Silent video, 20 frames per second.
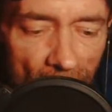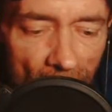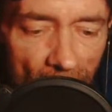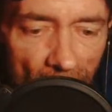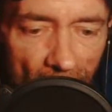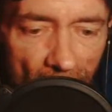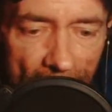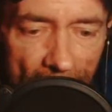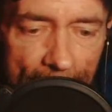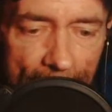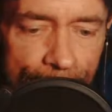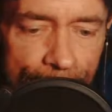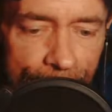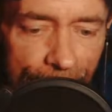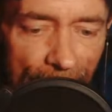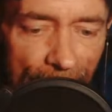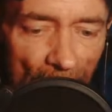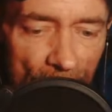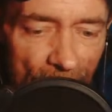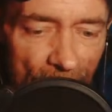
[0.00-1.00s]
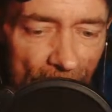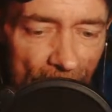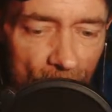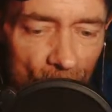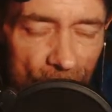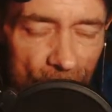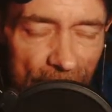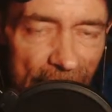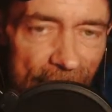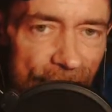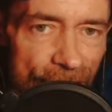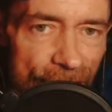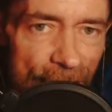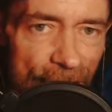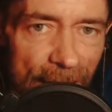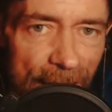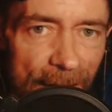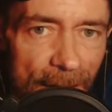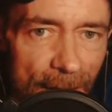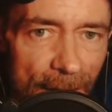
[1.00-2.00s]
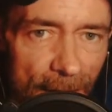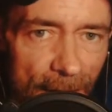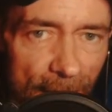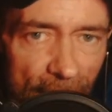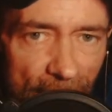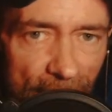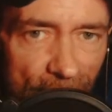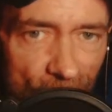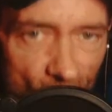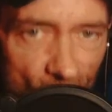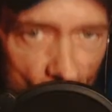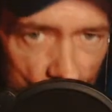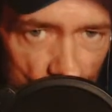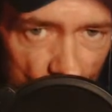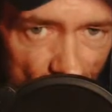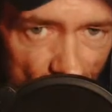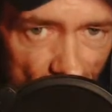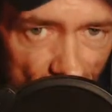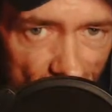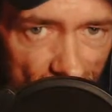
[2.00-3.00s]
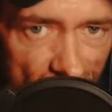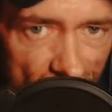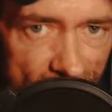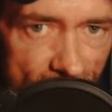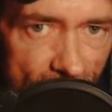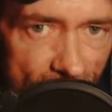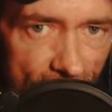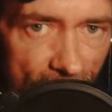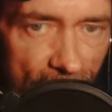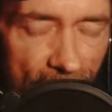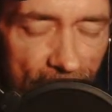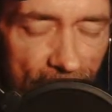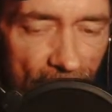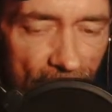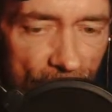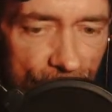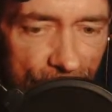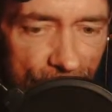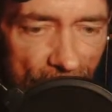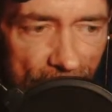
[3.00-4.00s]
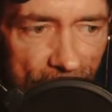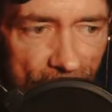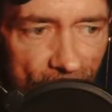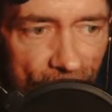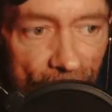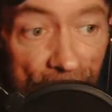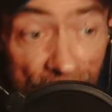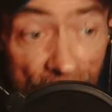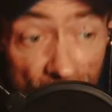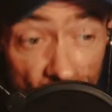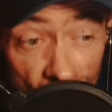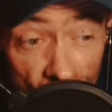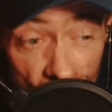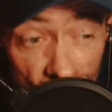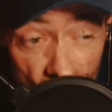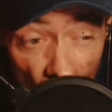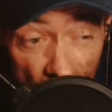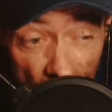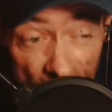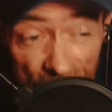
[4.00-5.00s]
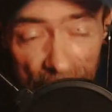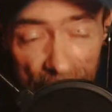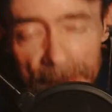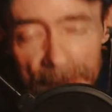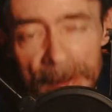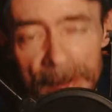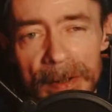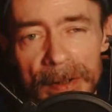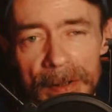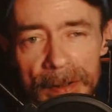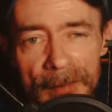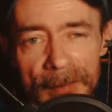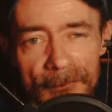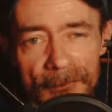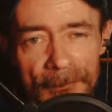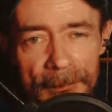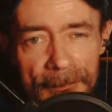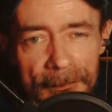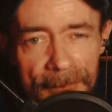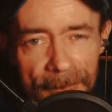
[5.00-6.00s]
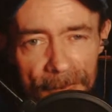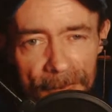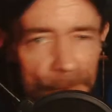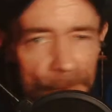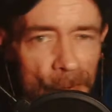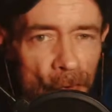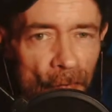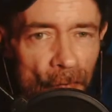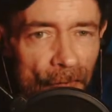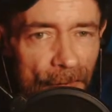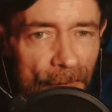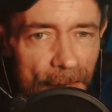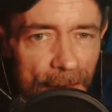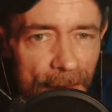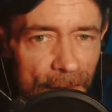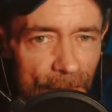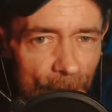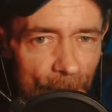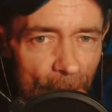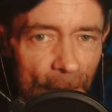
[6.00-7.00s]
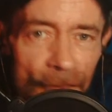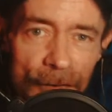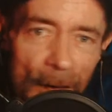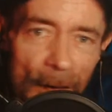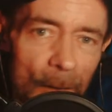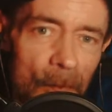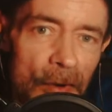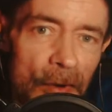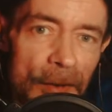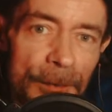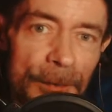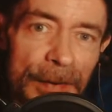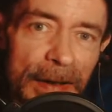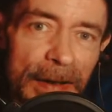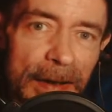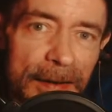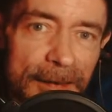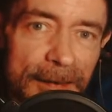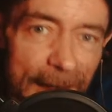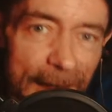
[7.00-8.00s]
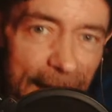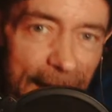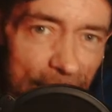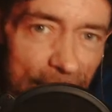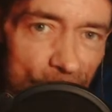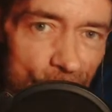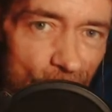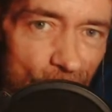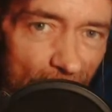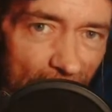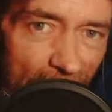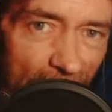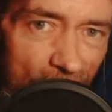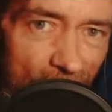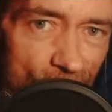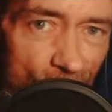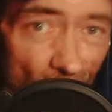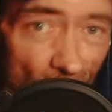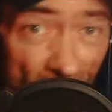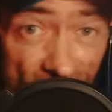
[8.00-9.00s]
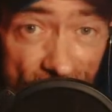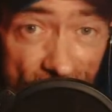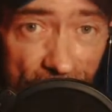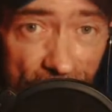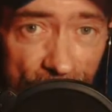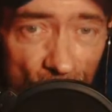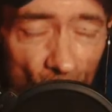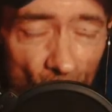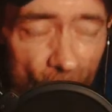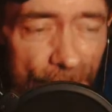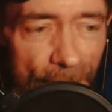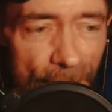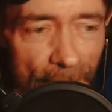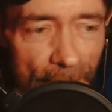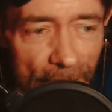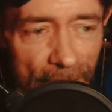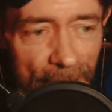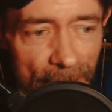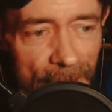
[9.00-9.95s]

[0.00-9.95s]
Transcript: I know Nacy, he's really into the Prince. Jimmy, he's into his music as well. So I'm going to be in Dave, Kev listening mode tonight.